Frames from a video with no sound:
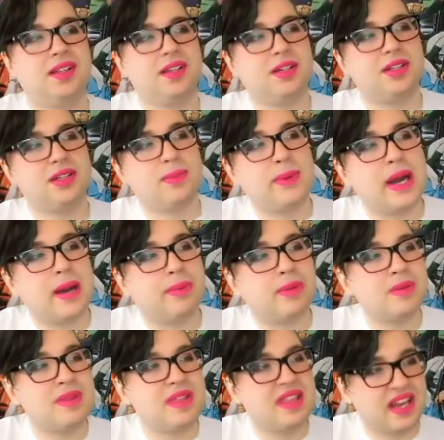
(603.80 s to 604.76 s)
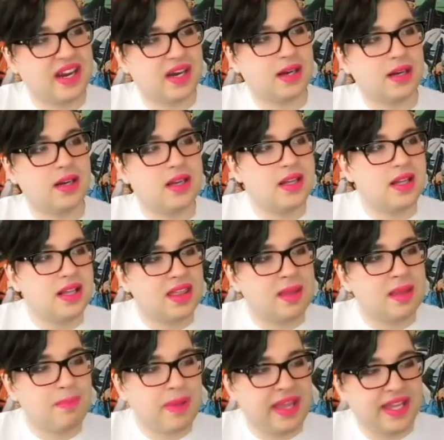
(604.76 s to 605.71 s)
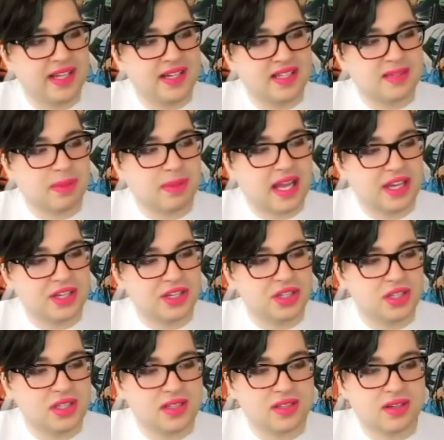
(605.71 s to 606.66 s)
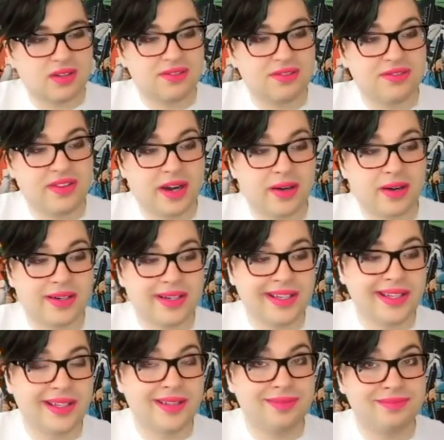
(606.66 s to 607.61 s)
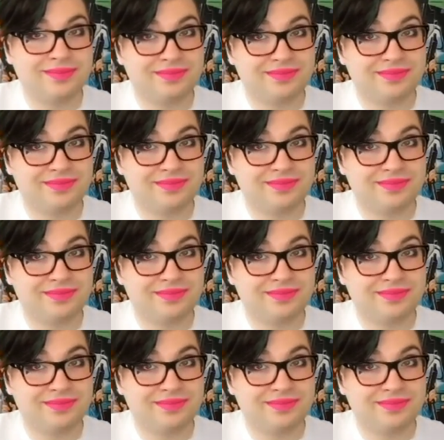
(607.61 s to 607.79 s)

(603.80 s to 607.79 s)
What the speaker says: there's a problem there. The paint splashes are very